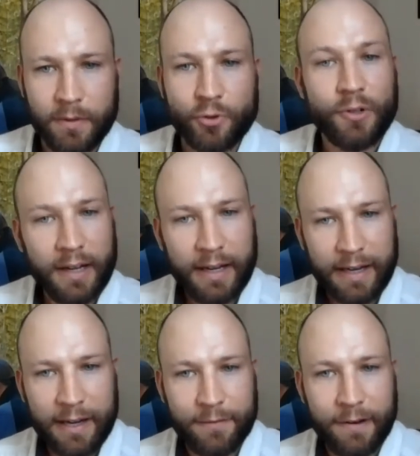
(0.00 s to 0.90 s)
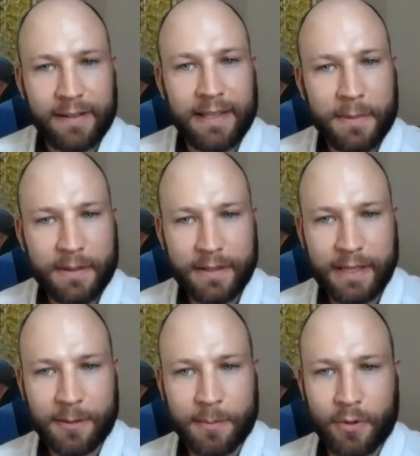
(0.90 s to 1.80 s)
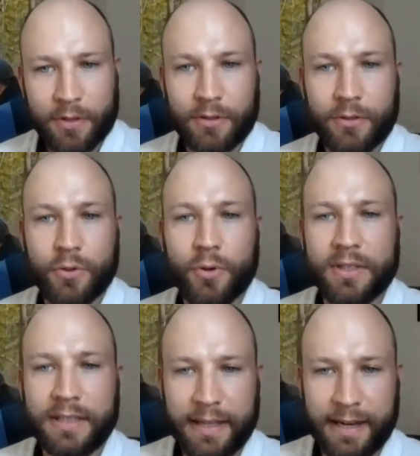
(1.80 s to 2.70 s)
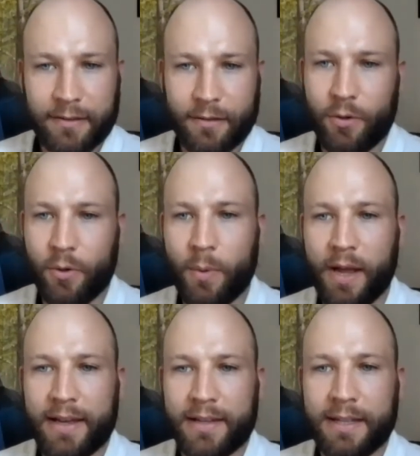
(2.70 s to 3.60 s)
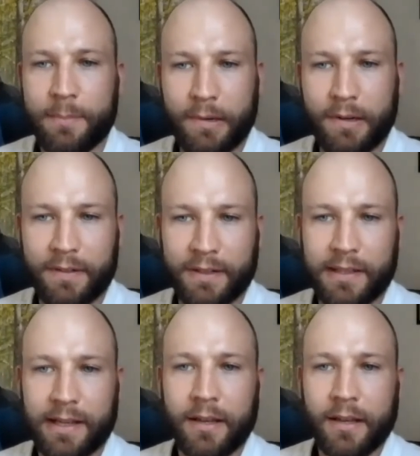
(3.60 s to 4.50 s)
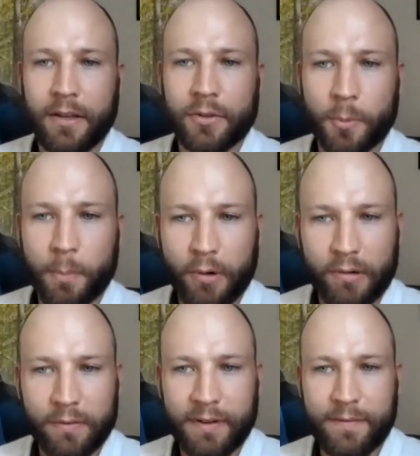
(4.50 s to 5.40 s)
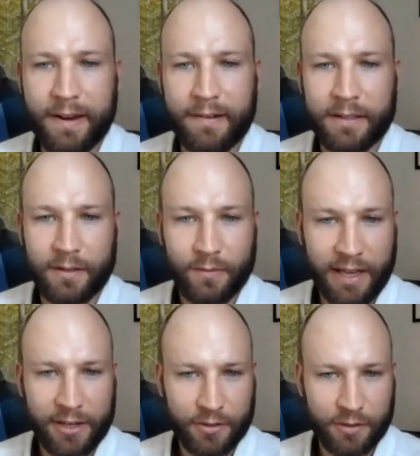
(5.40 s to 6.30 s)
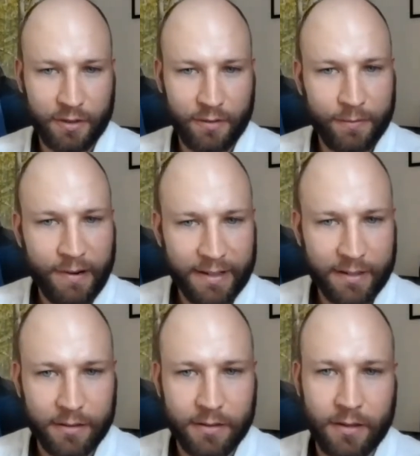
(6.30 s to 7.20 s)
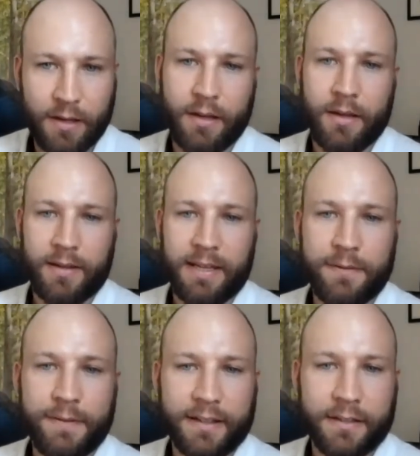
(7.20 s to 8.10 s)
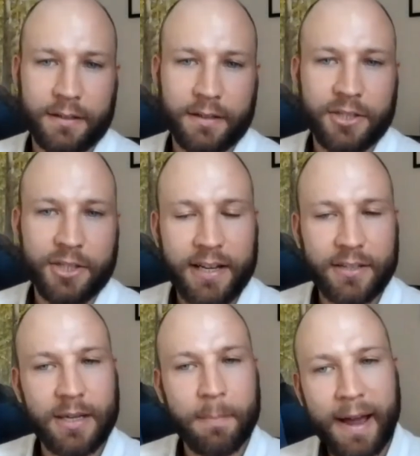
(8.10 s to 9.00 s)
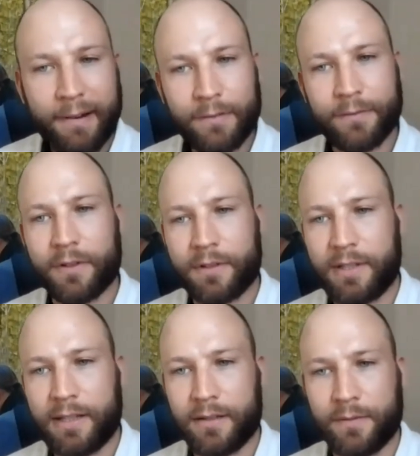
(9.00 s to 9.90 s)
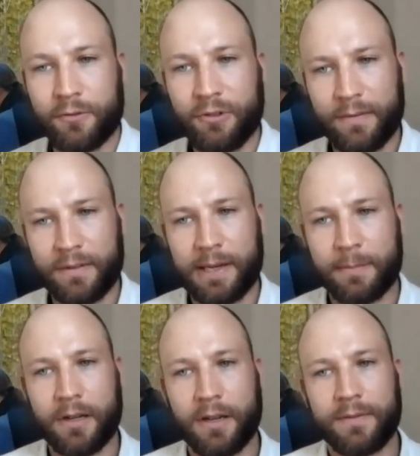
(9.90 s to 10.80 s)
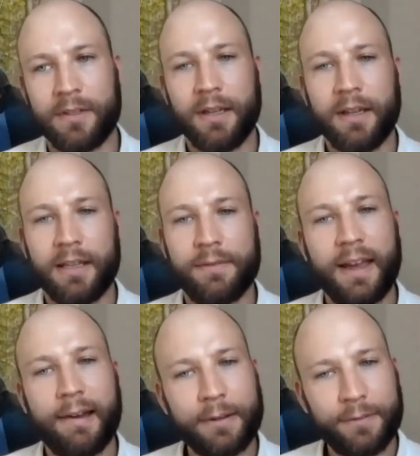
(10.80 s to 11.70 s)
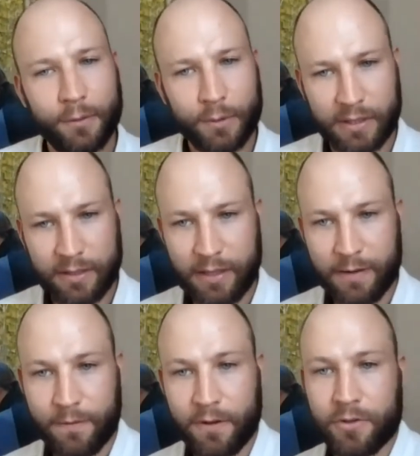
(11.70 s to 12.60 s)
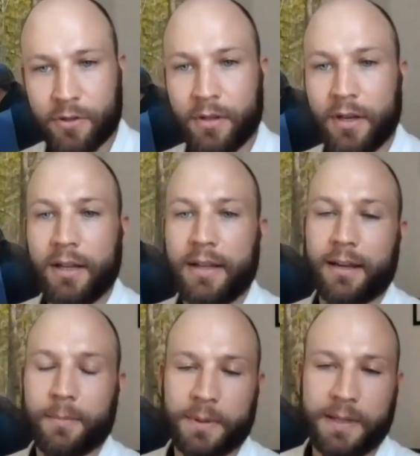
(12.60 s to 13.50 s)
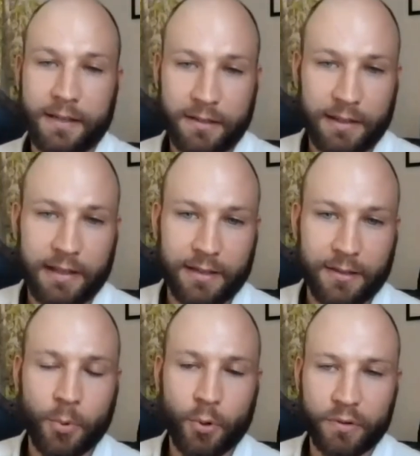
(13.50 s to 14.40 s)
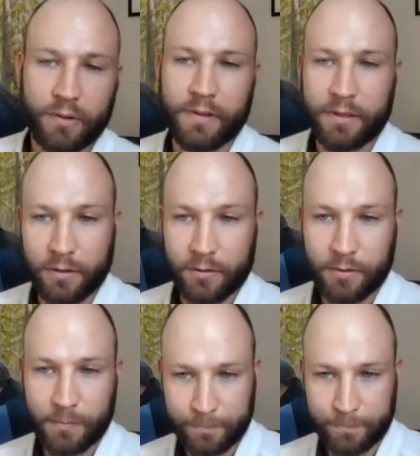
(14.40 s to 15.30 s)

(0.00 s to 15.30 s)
tricky if there are limited data points, noisy data, or where, as said previously, topography varies in relation to the refractors. These factors can change the apparent velocities of the travel time curve, and if carried forwards into the inversion, they can potentially lead to poorer results.